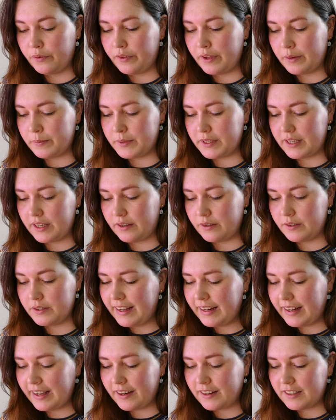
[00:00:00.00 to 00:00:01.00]

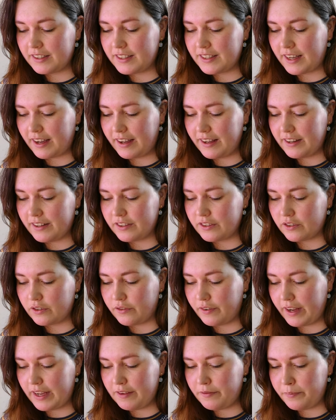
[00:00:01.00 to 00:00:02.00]
themselves. They are tired,
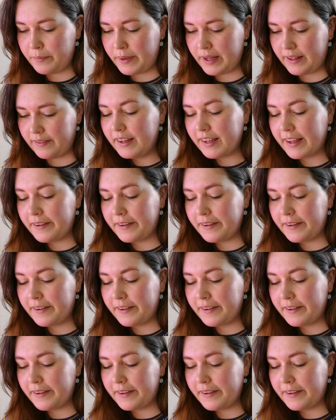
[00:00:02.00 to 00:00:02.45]
grave men,